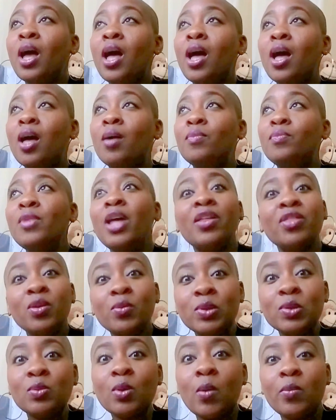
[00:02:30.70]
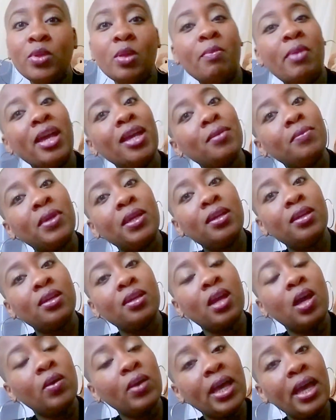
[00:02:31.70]
Nothing was wrong with the baby,
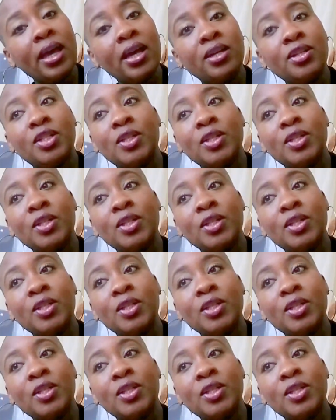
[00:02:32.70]
okay?